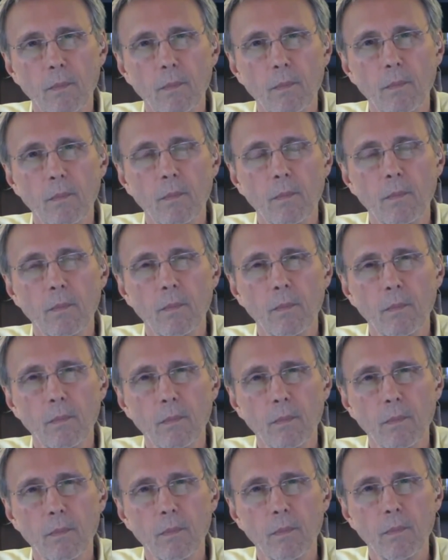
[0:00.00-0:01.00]

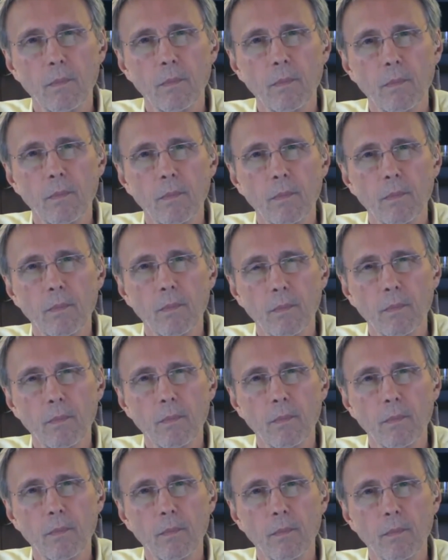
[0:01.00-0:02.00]

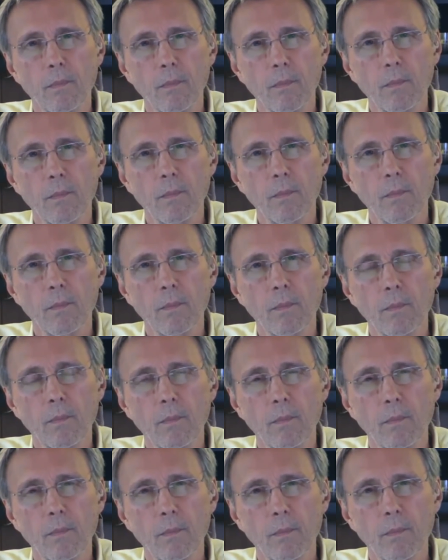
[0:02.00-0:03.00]

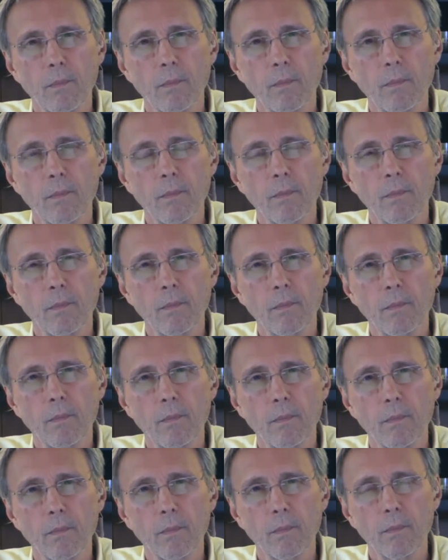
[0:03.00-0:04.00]

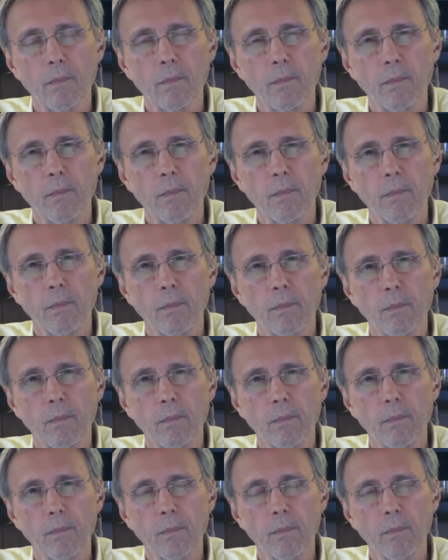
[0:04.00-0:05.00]

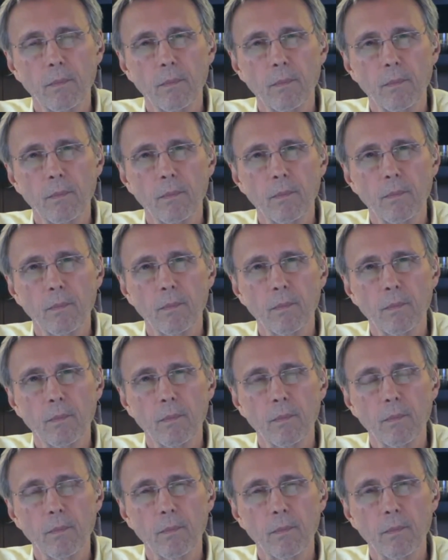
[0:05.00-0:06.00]

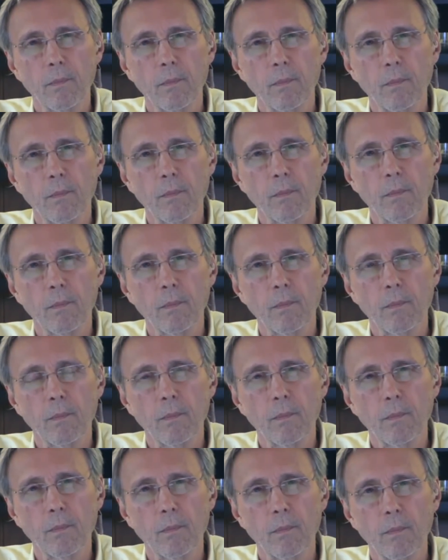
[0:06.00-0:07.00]

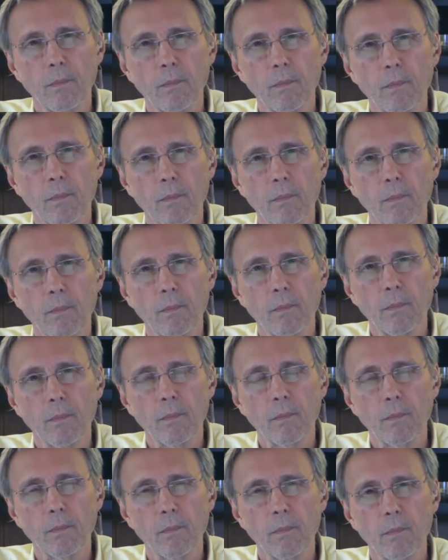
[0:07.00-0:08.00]
The person shown says nothing.